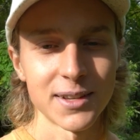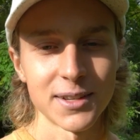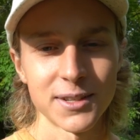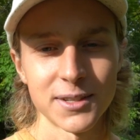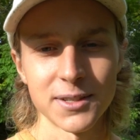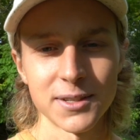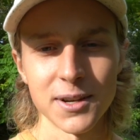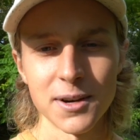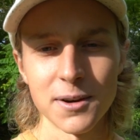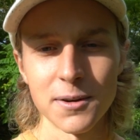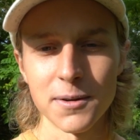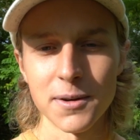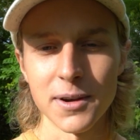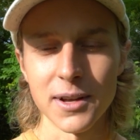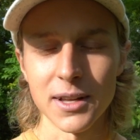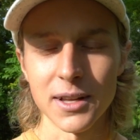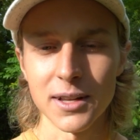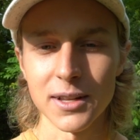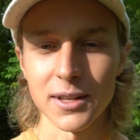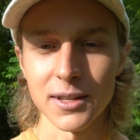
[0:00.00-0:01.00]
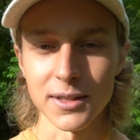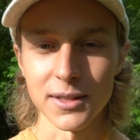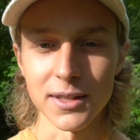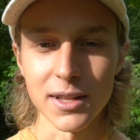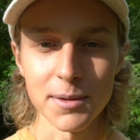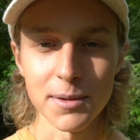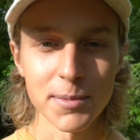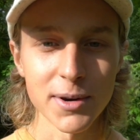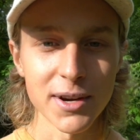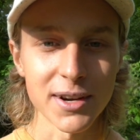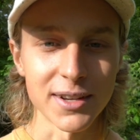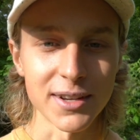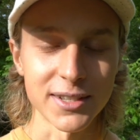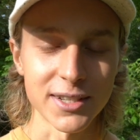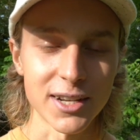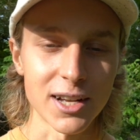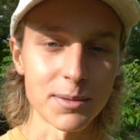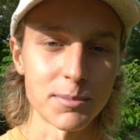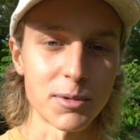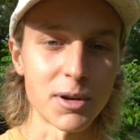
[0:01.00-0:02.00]
So Libra is
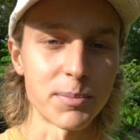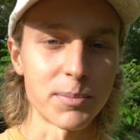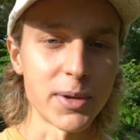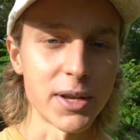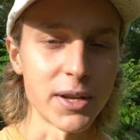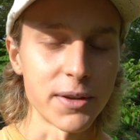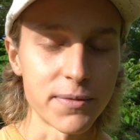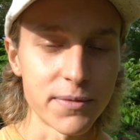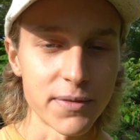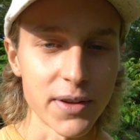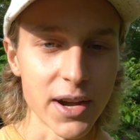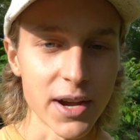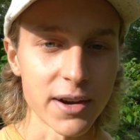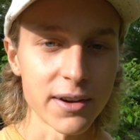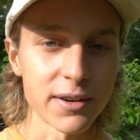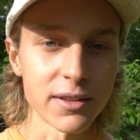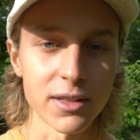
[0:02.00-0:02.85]
all about being fair.